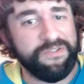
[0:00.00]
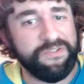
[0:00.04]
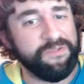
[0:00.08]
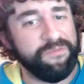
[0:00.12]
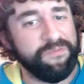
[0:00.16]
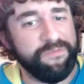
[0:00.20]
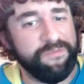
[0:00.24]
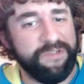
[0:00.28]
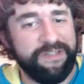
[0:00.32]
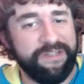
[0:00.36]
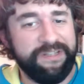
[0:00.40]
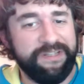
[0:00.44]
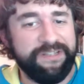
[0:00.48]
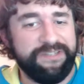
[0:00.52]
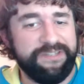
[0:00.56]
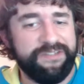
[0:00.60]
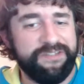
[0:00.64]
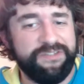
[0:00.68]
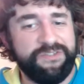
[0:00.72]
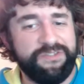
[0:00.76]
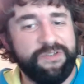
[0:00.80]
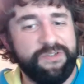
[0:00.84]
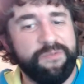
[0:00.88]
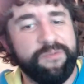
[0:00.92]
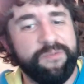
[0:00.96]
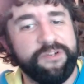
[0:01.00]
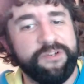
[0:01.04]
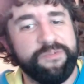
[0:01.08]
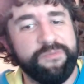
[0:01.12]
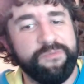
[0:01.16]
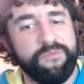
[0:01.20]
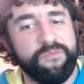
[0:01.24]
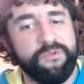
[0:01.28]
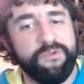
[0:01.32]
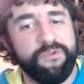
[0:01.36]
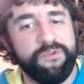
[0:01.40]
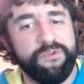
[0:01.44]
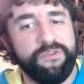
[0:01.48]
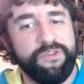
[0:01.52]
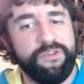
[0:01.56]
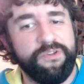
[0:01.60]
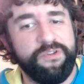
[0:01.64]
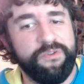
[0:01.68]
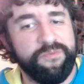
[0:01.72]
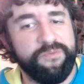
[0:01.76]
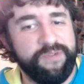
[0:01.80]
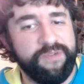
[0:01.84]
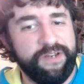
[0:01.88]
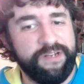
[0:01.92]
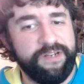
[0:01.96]
Like, this is so much more than you
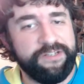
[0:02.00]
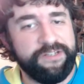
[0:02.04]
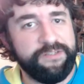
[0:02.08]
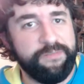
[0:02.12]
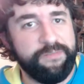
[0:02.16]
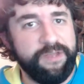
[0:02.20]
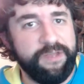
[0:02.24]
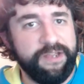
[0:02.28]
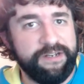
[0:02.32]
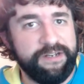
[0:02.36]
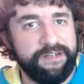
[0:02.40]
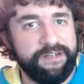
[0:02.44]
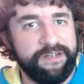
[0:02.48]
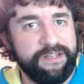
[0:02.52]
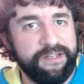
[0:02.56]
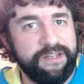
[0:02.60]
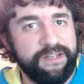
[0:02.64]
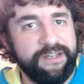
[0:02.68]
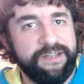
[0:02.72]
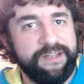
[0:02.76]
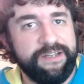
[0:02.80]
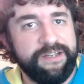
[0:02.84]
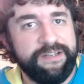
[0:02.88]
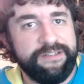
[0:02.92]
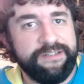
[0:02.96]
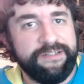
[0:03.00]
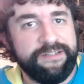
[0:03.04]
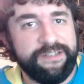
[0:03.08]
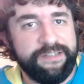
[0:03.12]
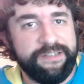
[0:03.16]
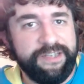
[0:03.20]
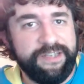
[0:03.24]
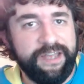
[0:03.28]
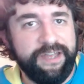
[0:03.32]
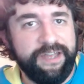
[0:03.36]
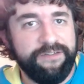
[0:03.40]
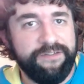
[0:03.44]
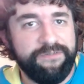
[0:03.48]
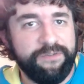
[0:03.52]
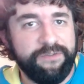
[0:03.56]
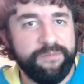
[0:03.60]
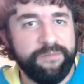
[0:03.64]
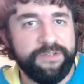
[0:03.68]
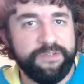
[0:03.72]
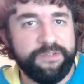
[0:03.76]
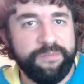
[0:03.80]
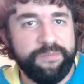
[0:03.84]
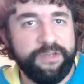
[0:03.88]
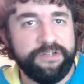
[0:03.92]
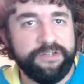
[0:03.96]
might expect to get from a
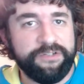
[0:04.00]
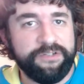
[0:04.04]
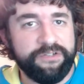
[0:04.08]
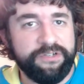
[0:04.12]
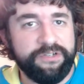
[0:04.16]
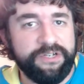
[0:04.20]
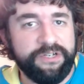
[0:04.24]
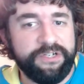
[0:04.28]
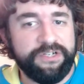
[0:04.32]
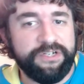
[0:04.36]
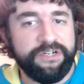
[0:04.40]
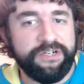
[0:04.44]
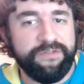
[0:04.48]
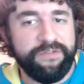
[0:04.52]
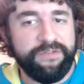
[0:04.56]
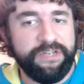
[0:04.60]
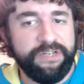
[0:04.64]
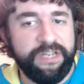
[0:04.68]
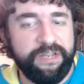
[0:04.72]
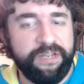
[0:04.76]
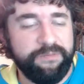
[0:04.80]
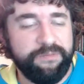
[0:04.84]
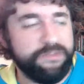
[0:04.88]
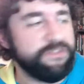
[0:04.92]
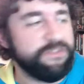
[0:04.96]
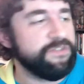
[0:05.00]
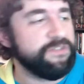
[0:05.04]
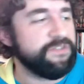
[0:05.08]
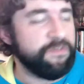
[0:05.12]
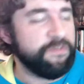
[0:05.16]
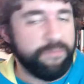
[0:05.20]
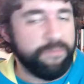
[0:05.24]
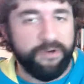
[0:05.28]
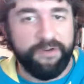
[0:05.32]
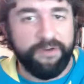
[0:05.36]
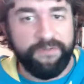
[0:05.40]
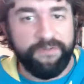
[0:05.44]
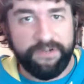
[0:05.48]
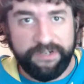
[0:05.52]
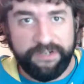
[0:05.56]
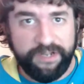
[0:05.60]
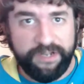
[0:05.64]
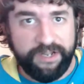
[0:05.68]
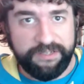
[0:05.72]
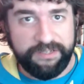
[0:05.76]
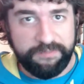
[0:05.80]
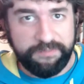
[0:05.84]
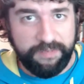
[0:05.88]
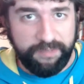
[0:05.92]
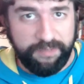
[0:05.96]
special edition of a game. This is the perfect
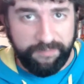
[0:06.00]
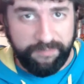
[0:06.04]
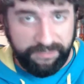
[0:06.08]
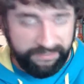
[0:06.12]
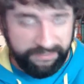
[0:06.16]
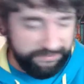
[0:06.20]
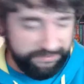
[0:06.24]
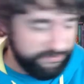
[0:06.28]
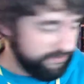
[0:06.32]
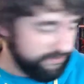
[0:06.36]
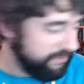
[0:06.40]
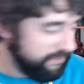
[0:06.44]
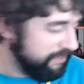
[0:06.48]
cosplay piece.